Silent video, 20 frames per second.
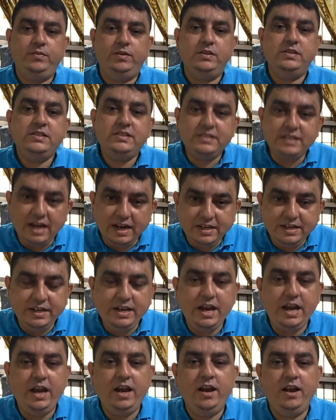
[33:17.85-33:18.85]

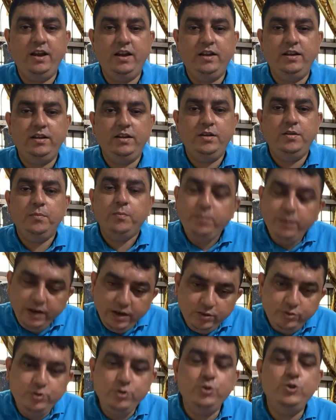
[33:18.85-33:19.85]
Saturday.
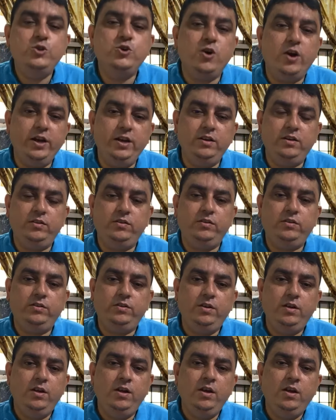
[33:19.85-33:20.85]
Please do join us.
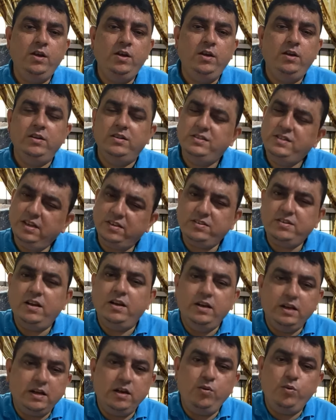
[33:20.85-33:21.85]
Just a
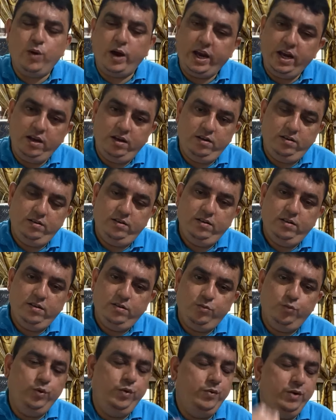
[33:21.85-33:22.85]
little while
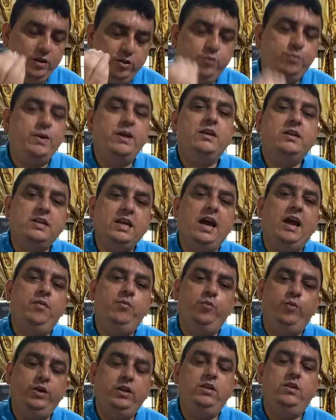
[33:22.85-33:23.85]
we will spend
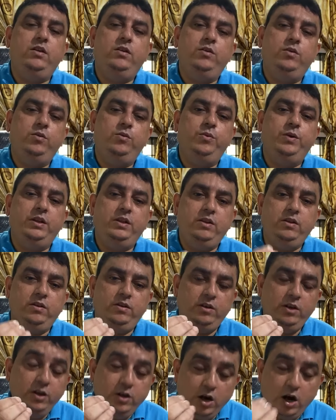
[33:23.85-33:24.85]
time with with
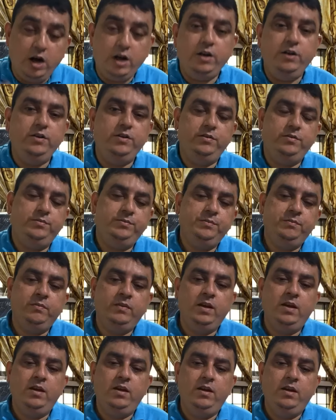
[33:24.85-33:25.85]
God.
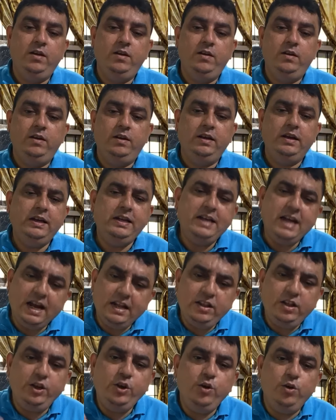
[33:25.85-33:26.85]

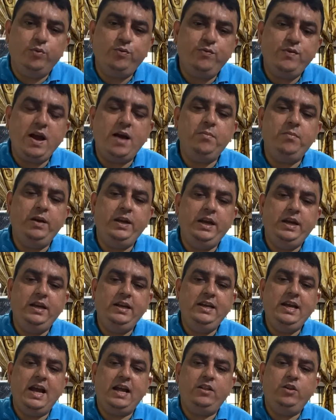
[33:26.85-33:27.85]
Gather your family,
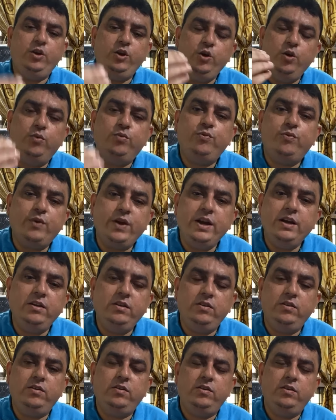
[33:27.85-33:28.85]
gather your
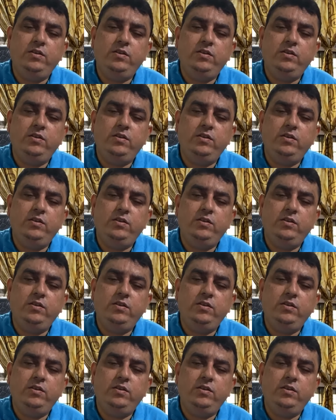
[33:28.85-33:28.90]
friends.